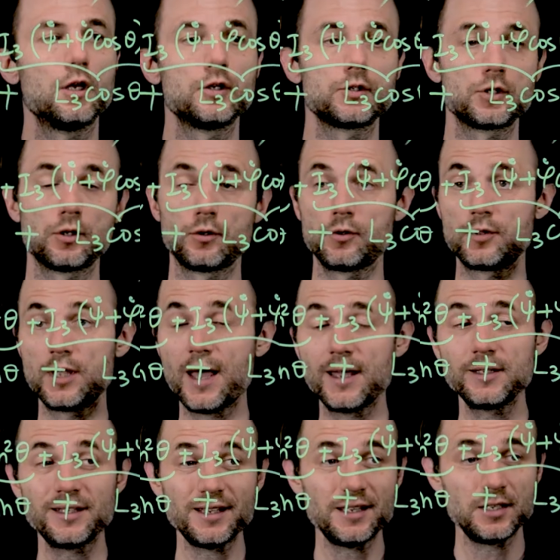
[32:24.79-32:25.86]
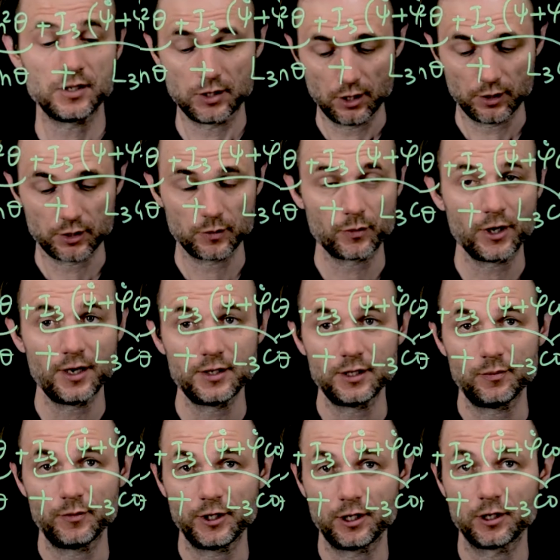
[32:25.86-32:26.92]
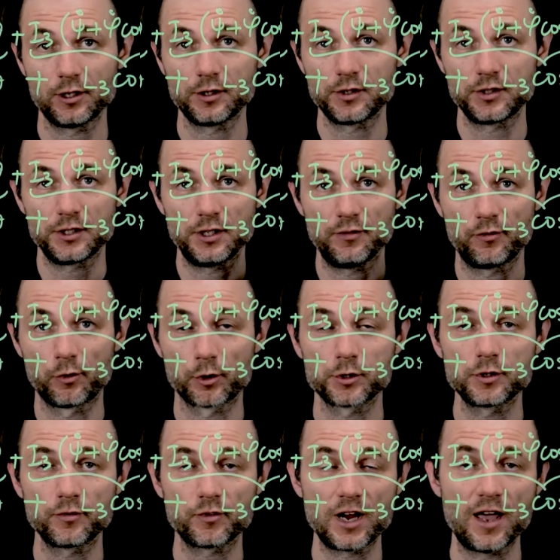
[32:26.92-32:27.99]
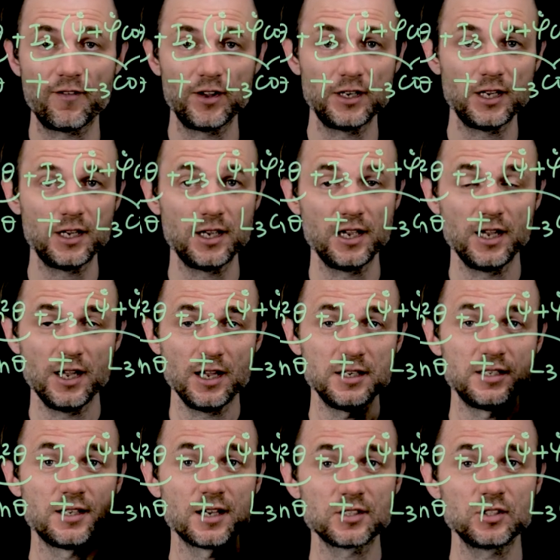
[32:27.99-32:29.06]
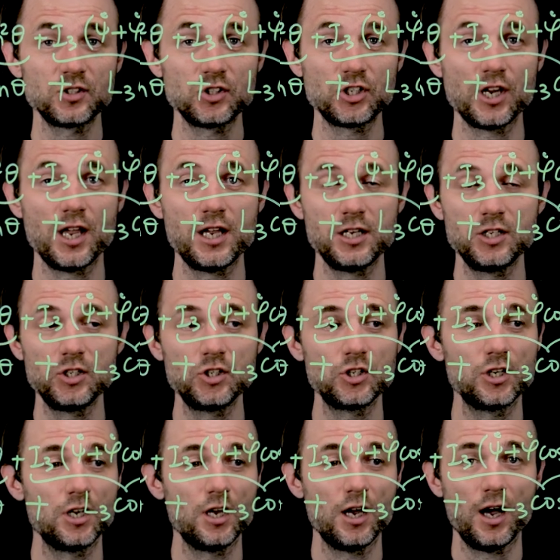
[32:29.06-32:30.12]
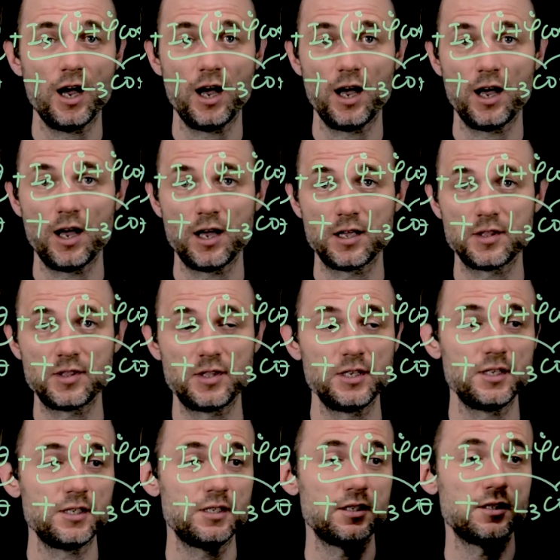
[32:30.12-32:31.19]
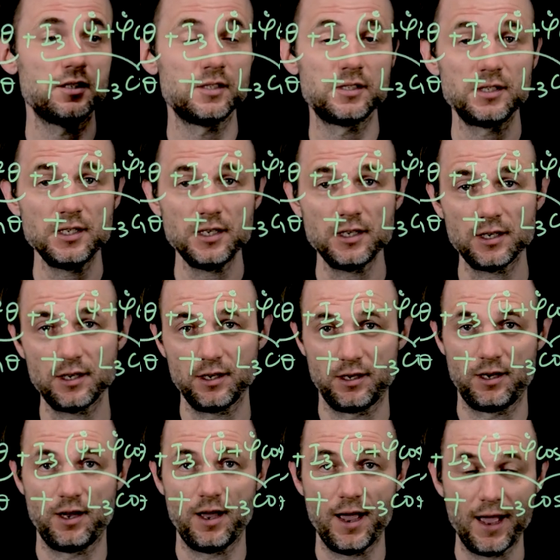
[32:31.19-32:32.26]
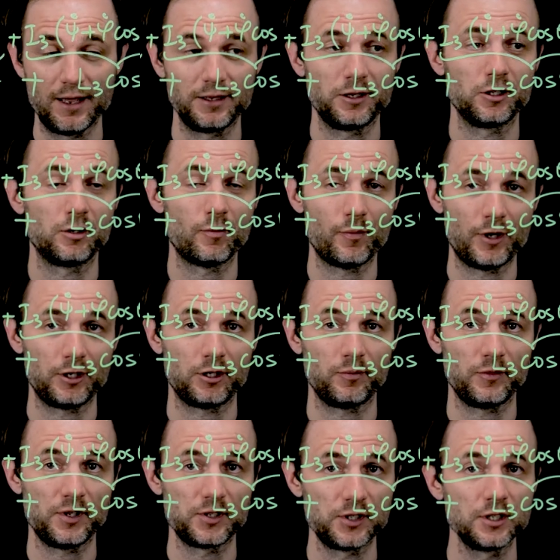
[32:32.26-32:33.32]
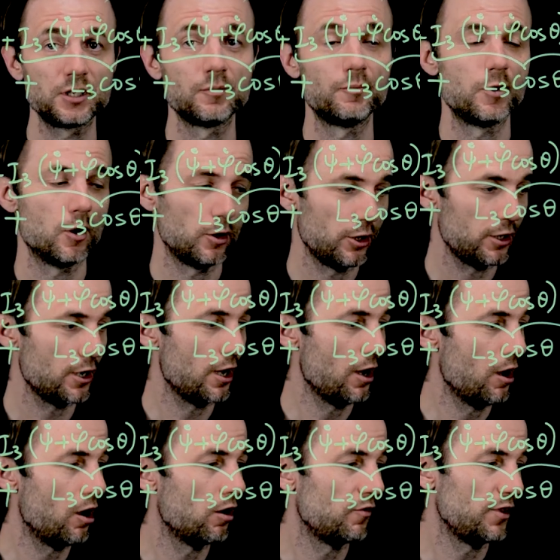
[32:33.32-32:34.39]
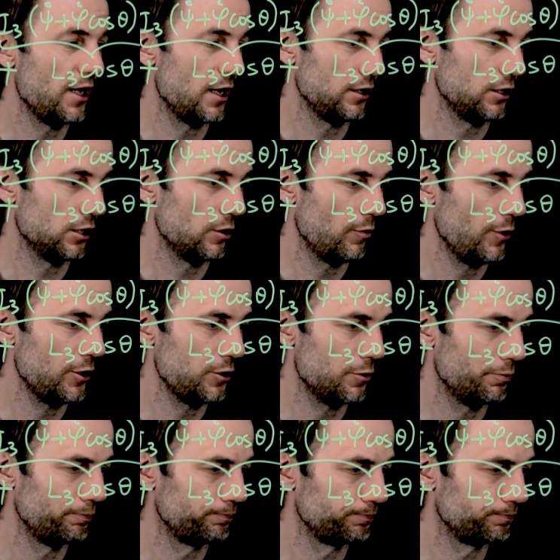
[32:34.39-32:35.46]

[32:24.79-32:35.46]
So that is not surprising because the force of gravity doesn't change the z angular momentum, the z component of the angular momentum.